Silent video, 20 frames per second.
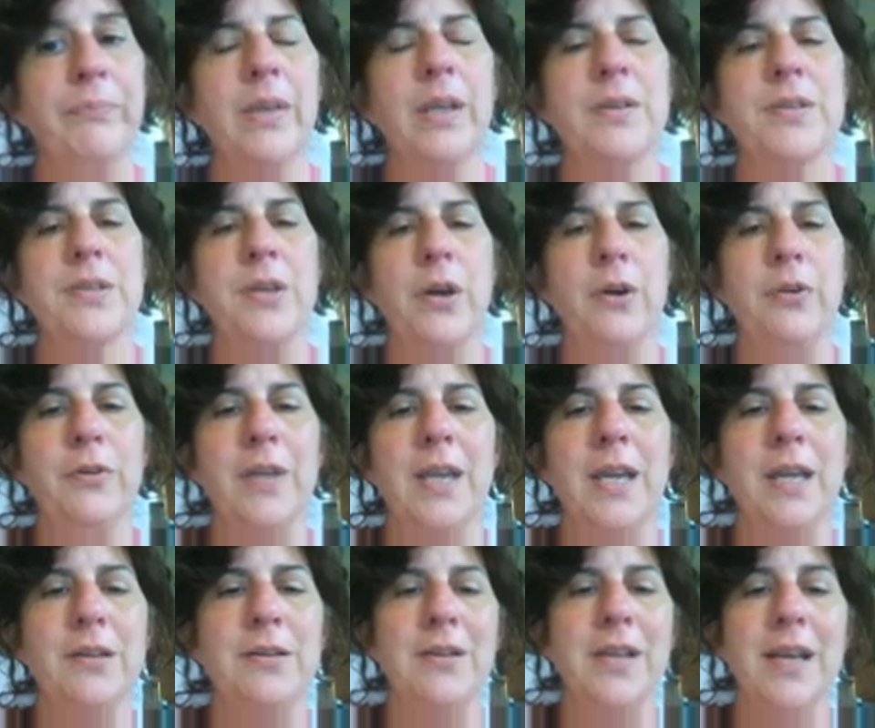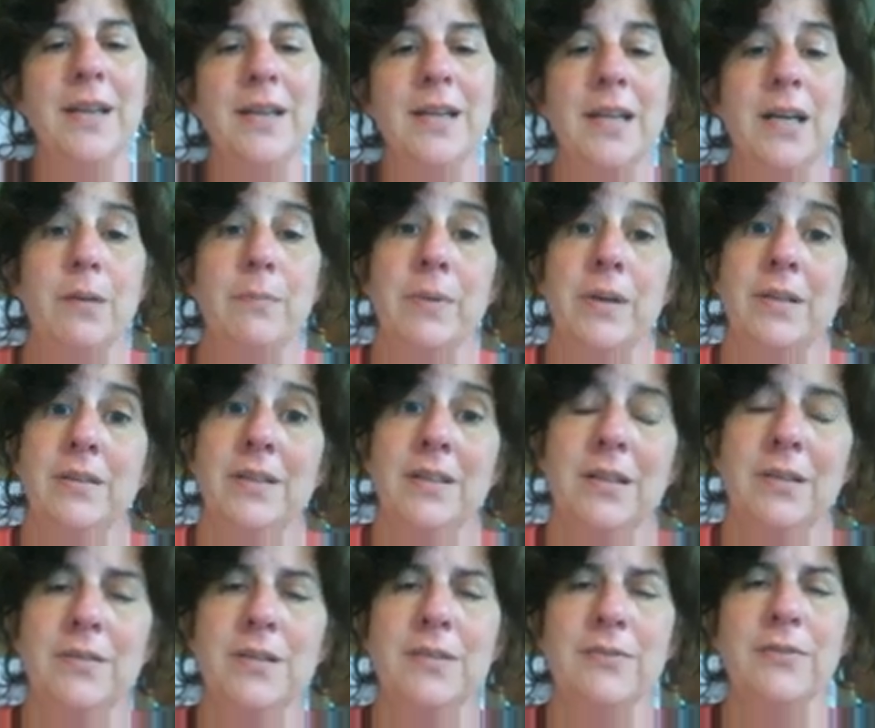So you can't do that now, but
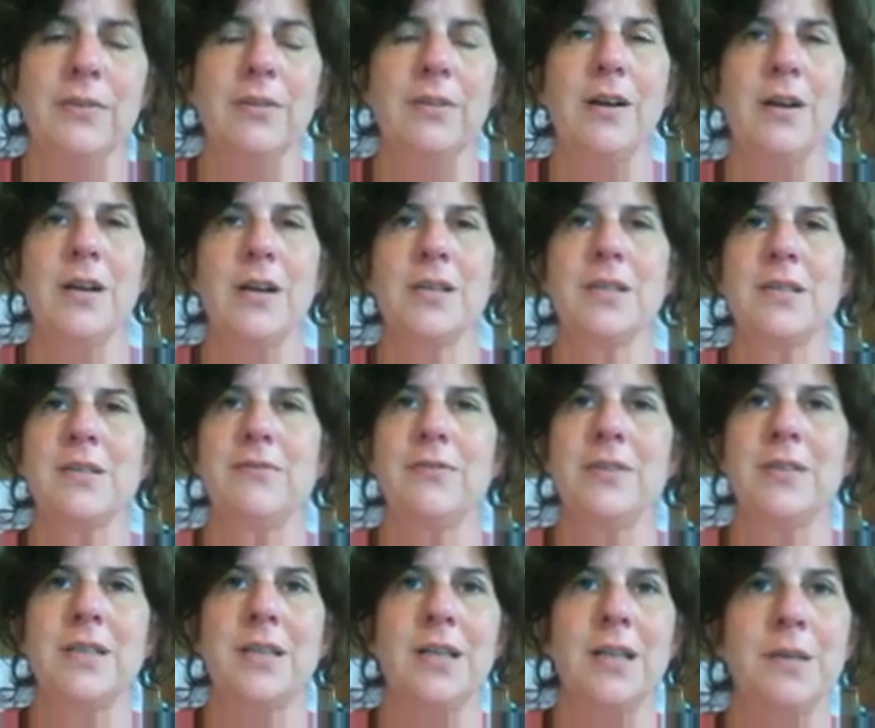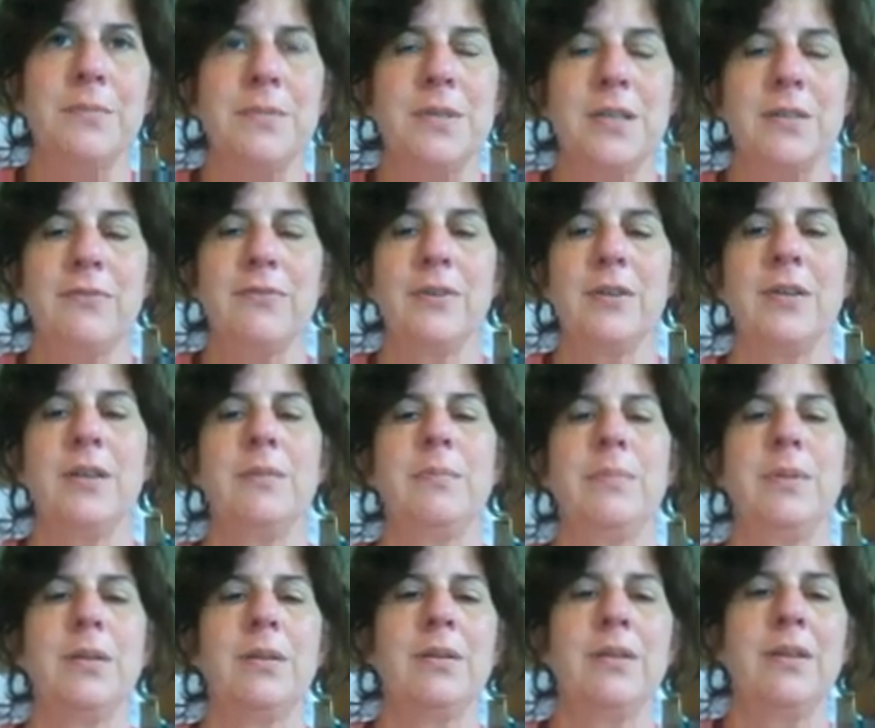different laws, different times, different
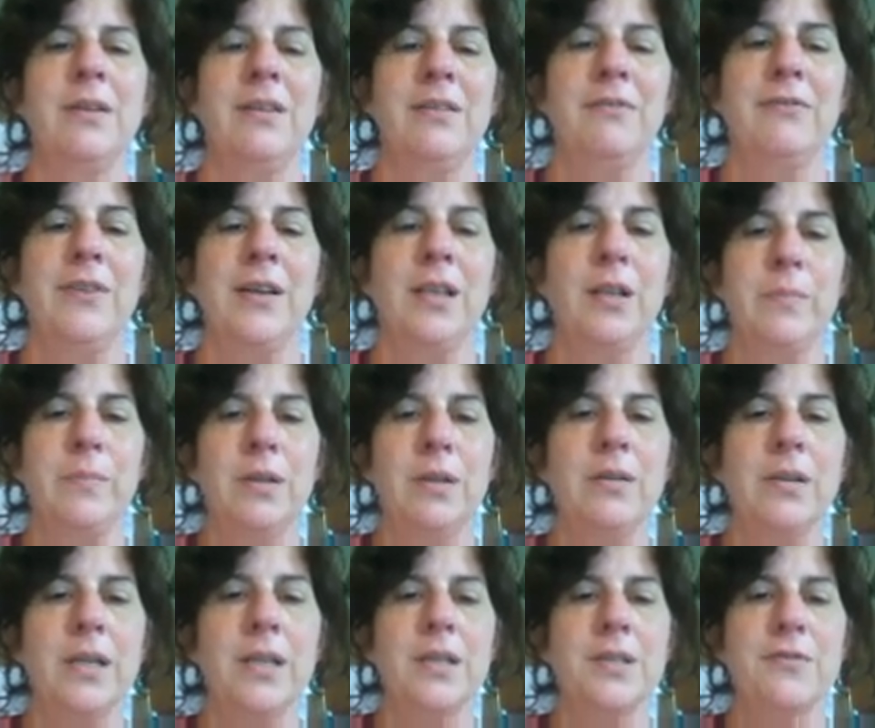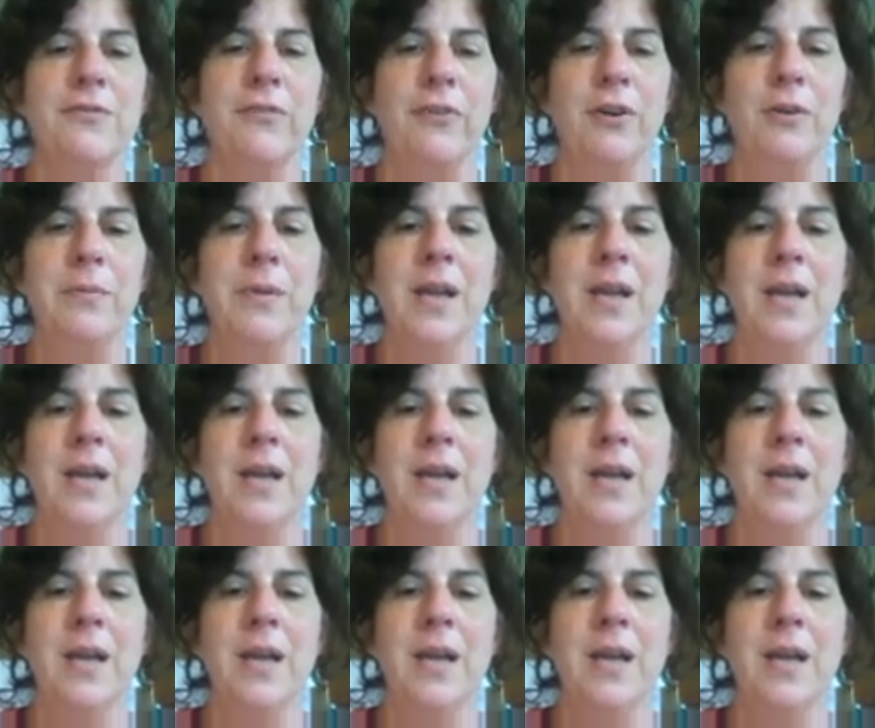availabilities, from